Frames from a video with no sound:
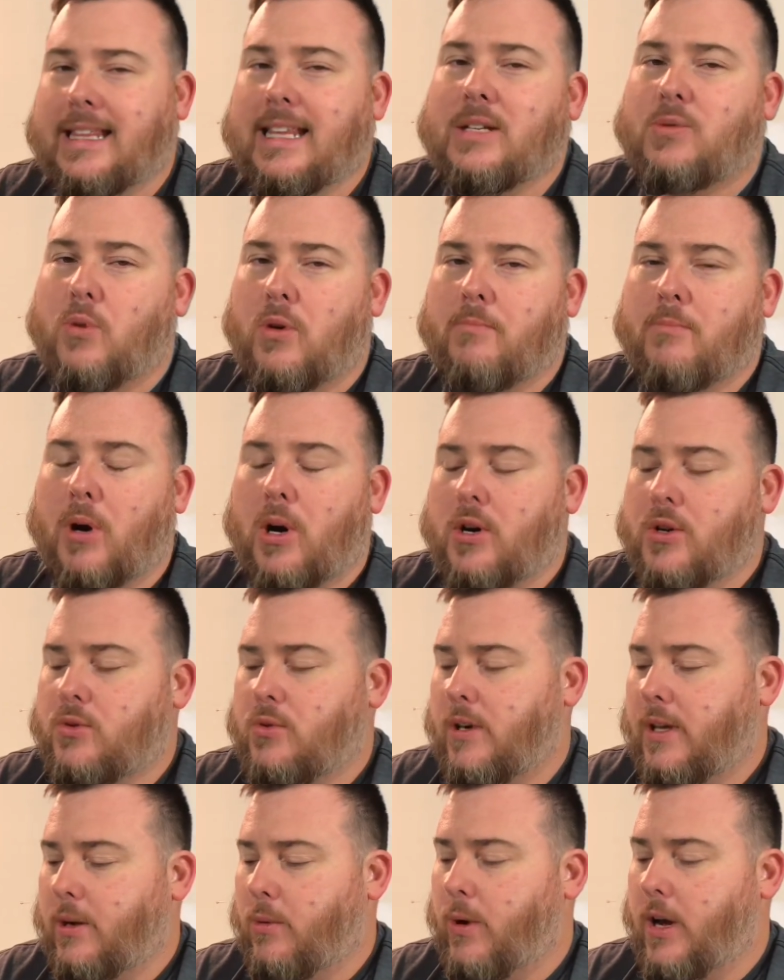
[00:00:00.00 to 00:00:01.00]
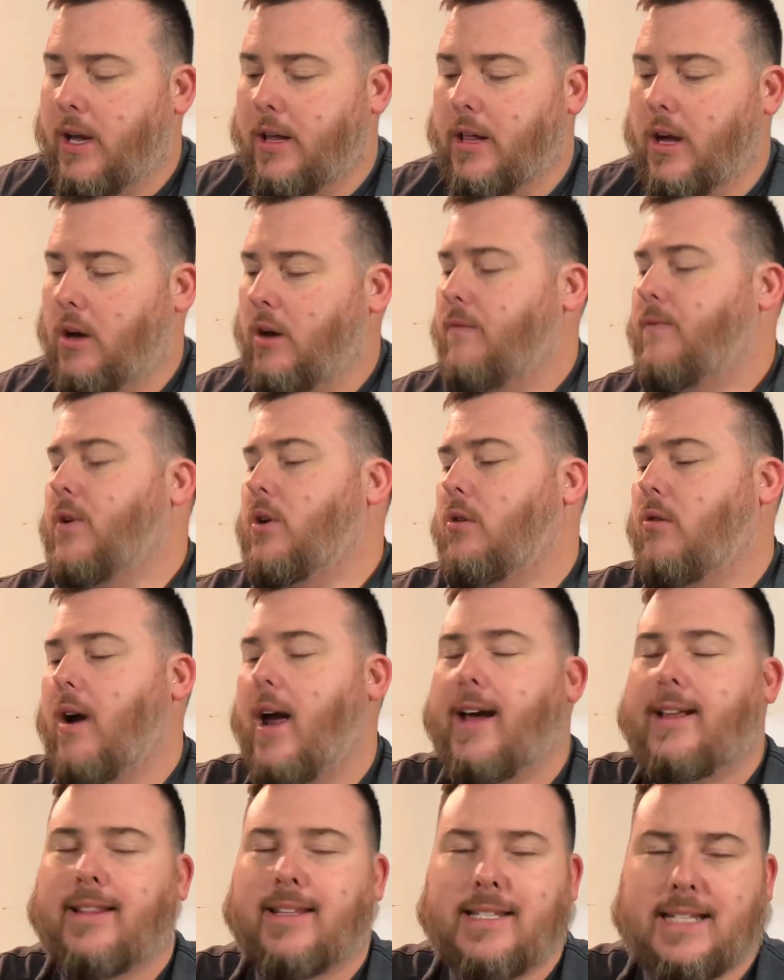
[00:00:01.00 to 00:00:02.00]
This one burns really well though. If you
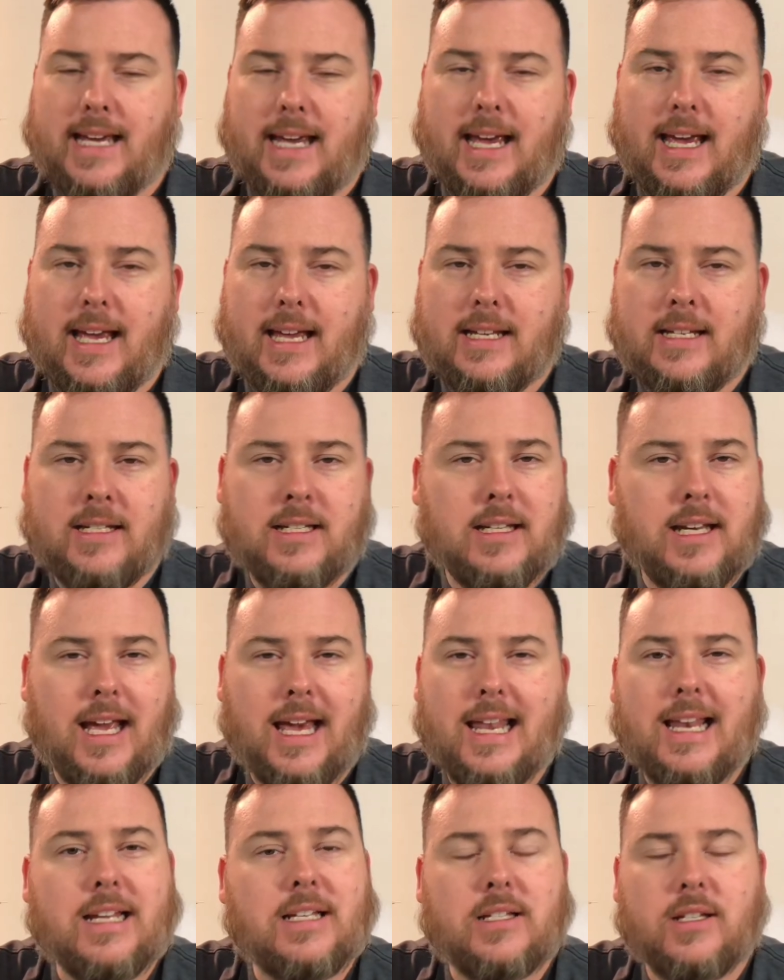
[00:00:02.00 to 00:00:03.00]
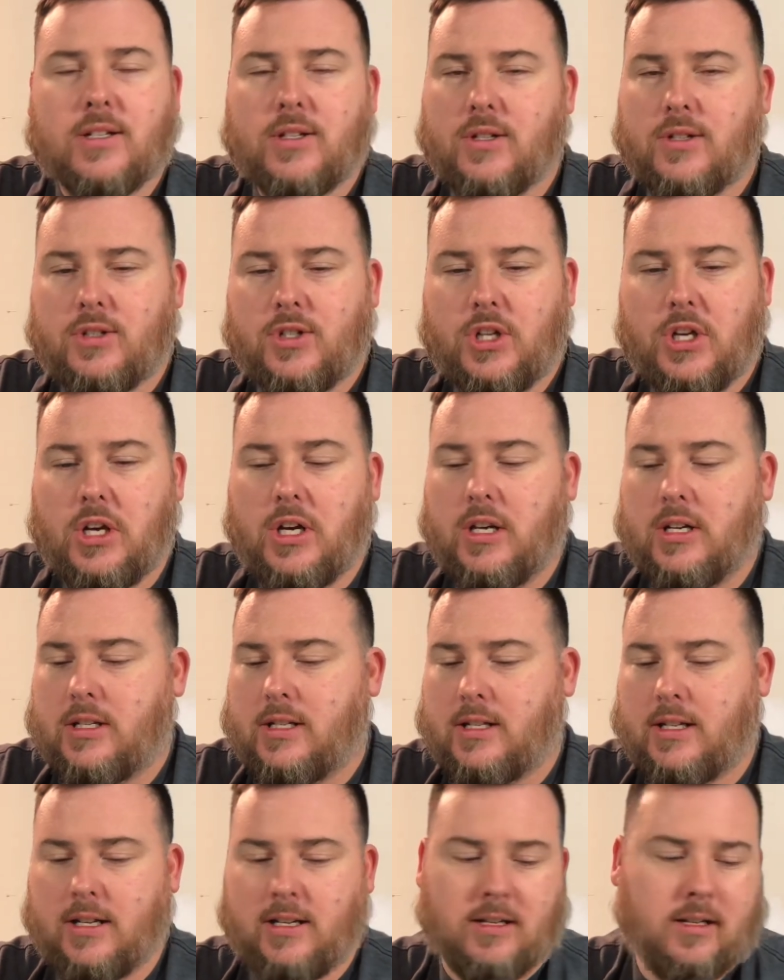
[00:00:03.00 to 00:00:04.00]
crack the tan, it is
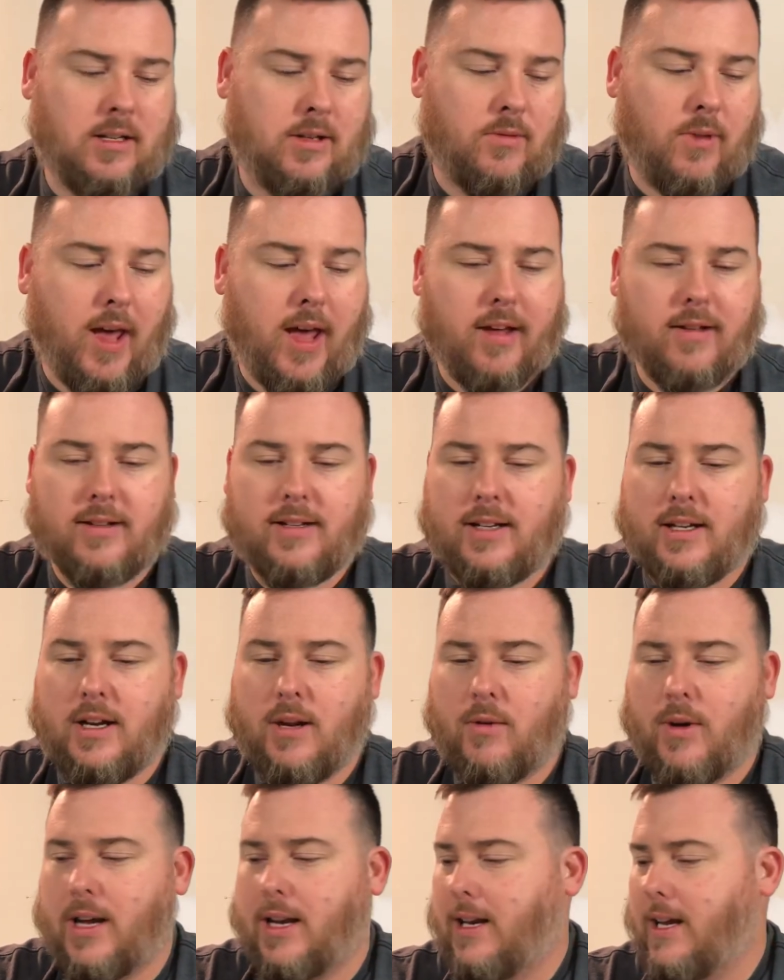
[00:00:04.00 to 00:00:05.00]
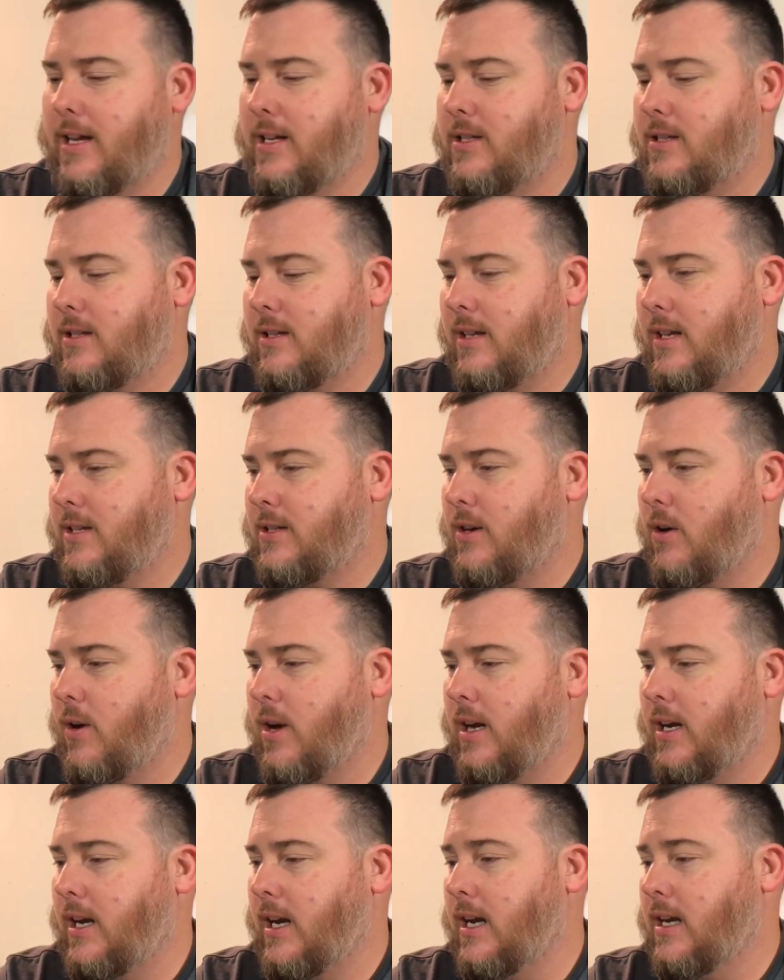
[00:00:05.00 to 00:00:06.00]
just well, you know what? Let's let's go
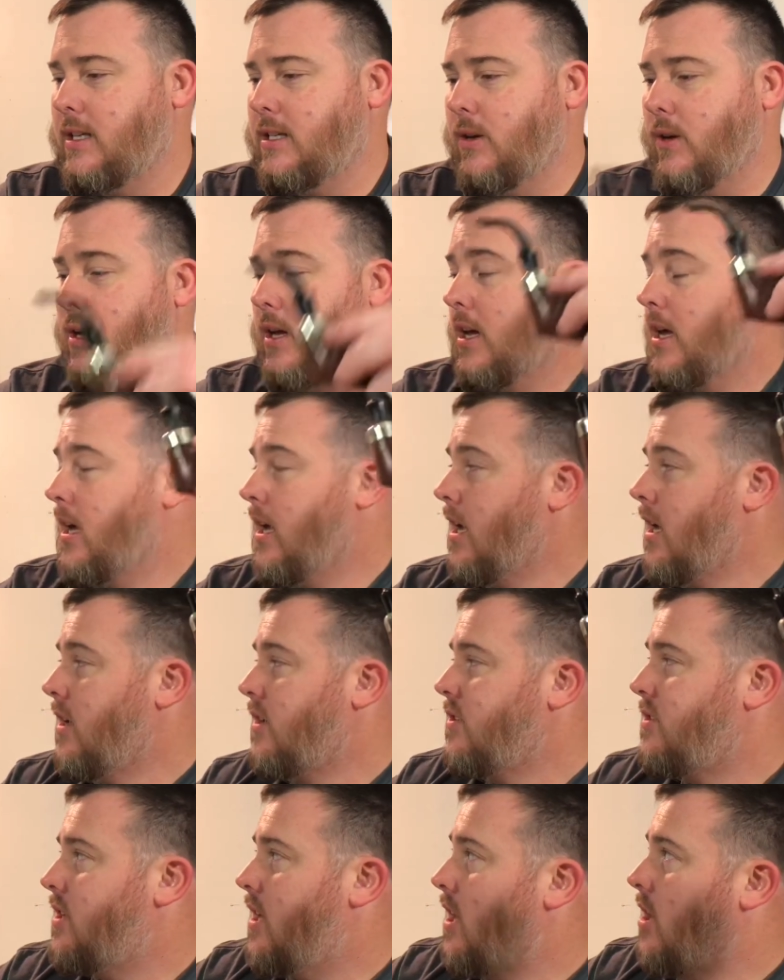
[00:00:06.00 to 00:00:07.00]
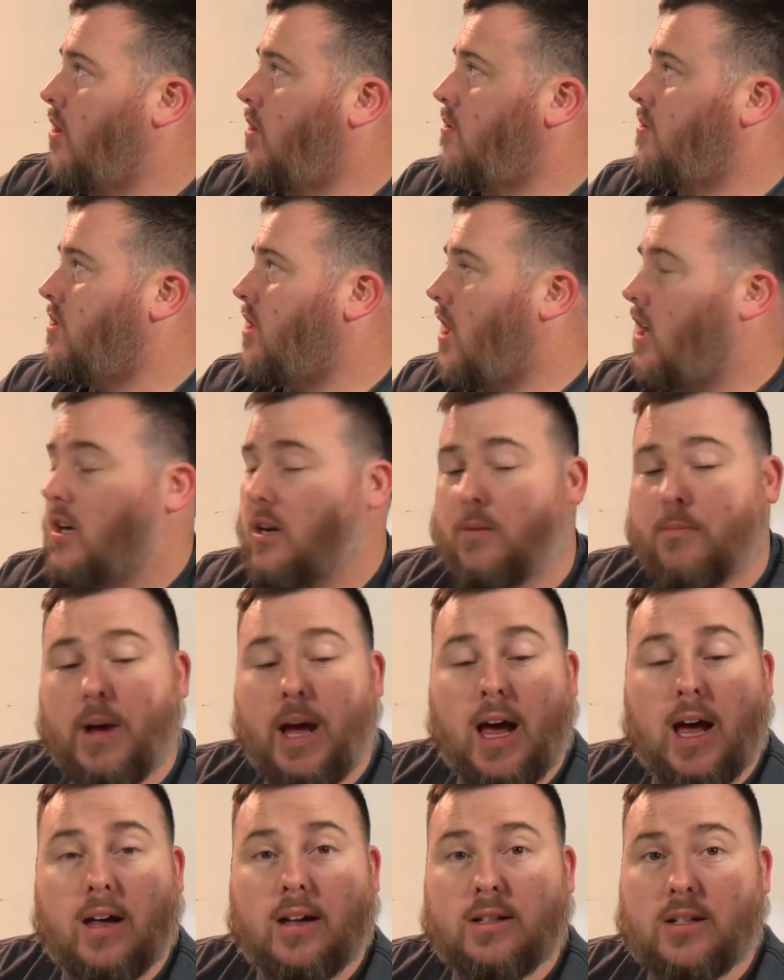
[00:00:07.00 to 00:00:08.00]
ahead and get into it. So talking
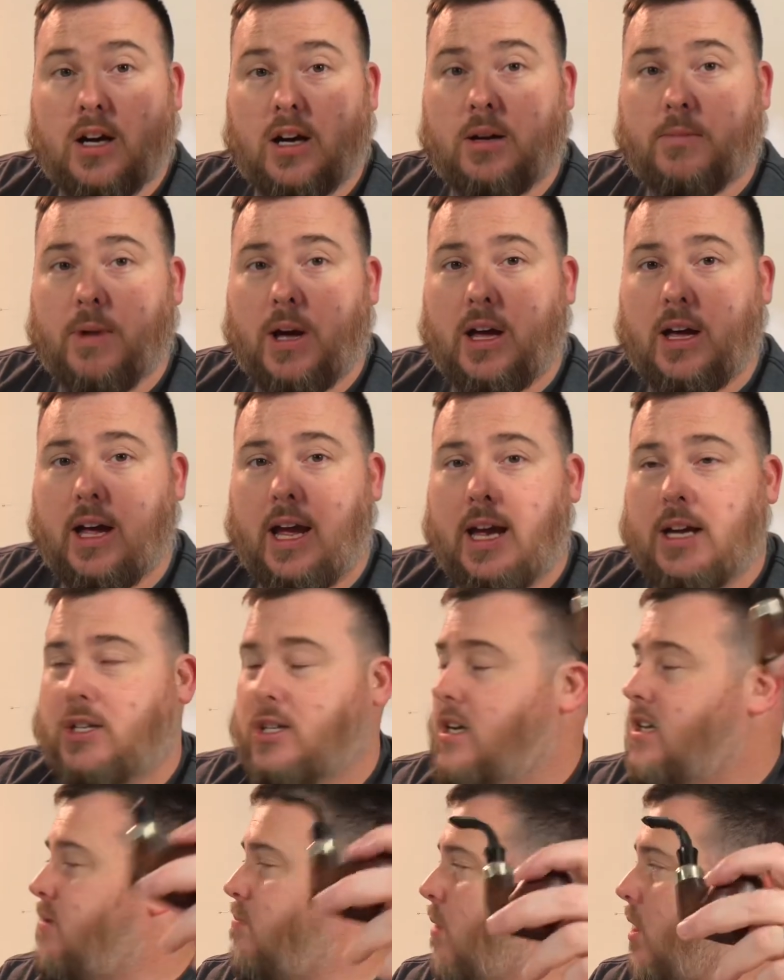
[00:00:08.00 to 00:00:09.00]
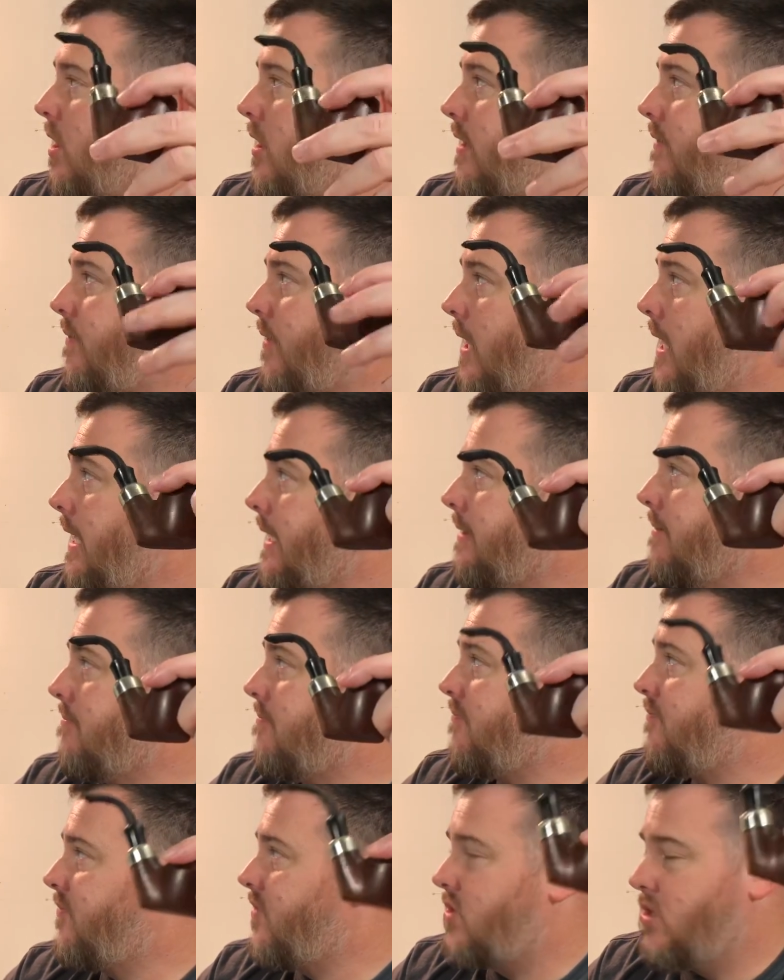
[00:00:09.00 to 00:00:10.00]
about talking about HH Burley flake.
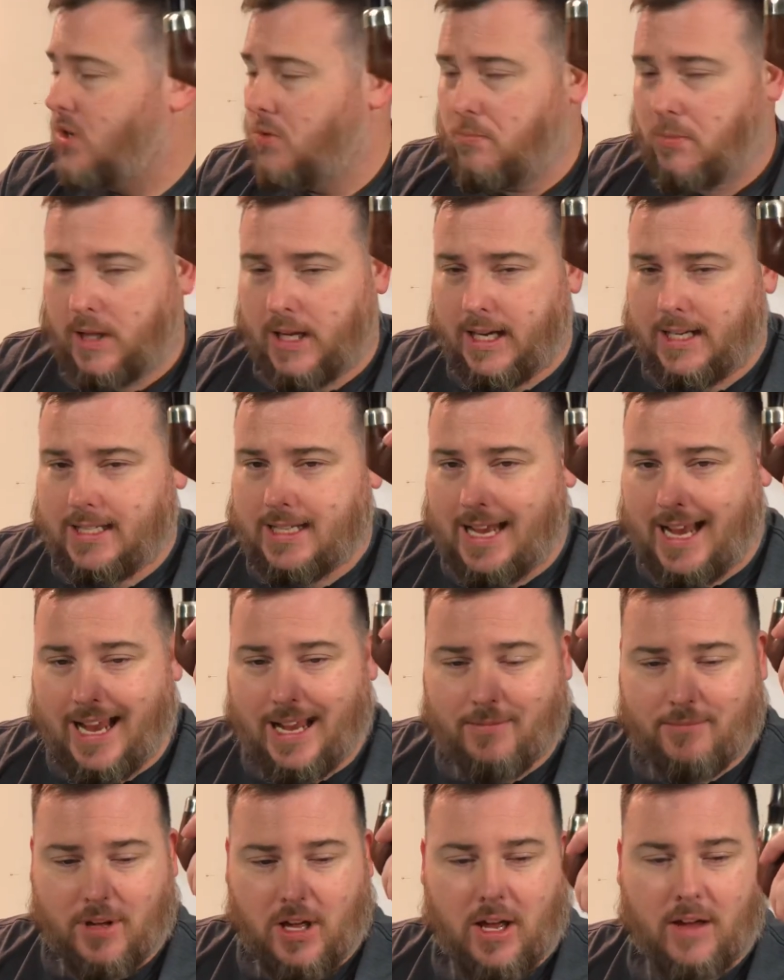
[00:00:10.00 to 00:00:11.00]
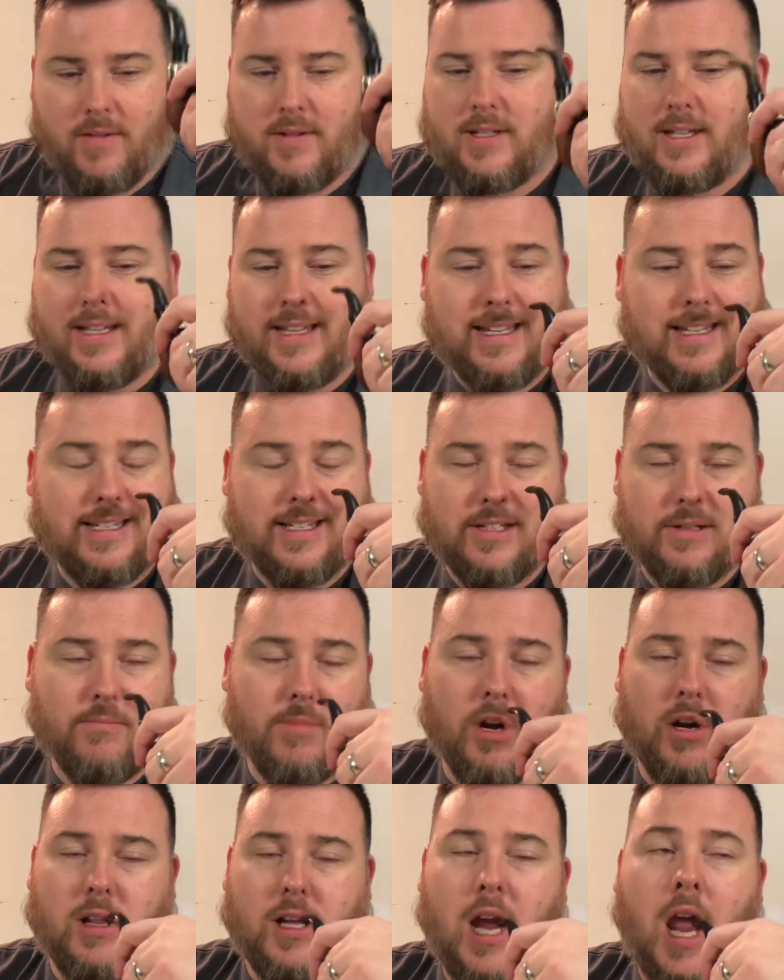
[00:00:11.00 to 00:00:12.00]
So blend type, obviously this is a
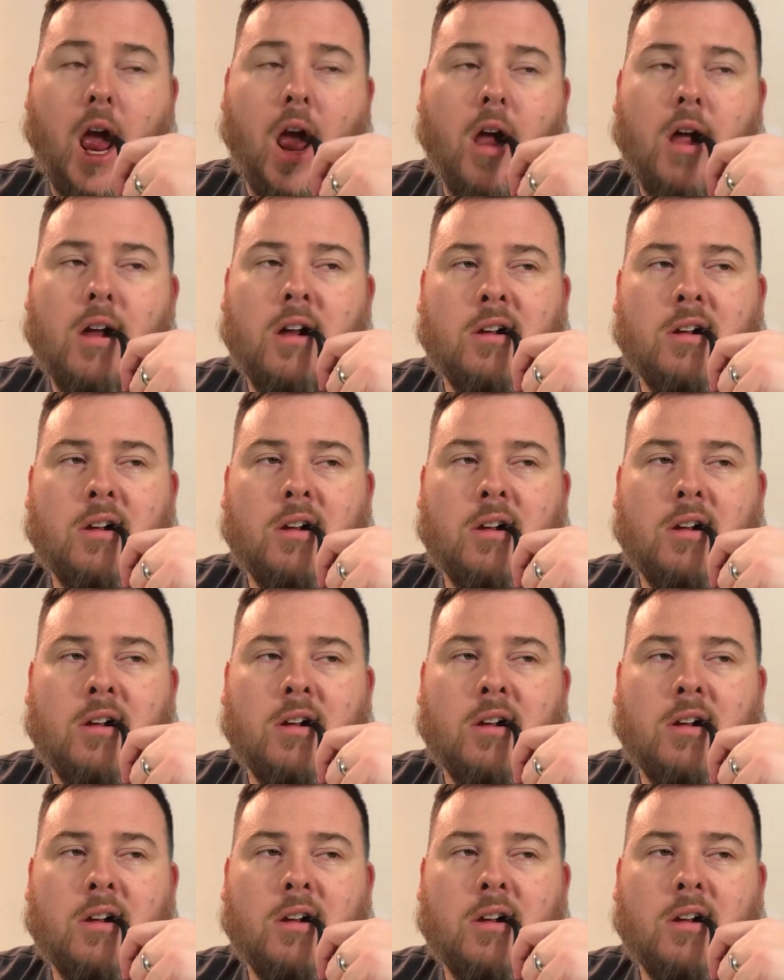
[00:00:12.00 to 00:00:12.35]
Burley.